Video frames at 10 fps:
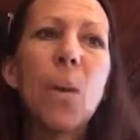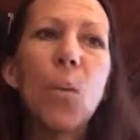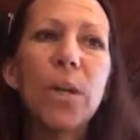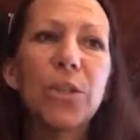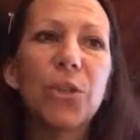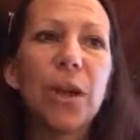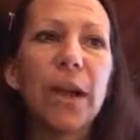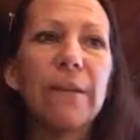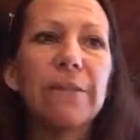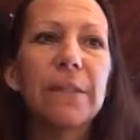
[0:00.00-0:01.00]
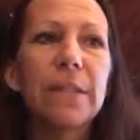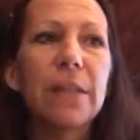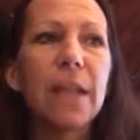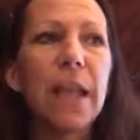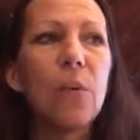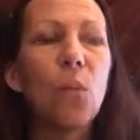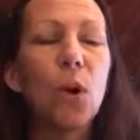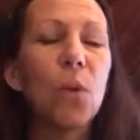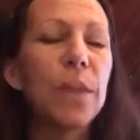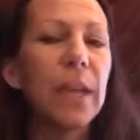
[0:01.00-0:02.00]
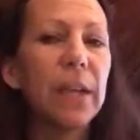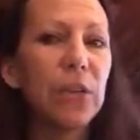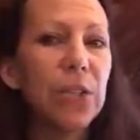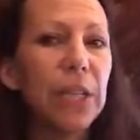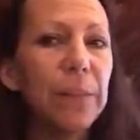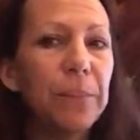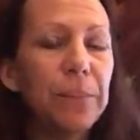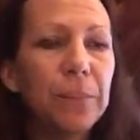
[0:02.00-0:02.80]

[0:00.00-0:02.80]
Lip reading: witchcraft and work with energy,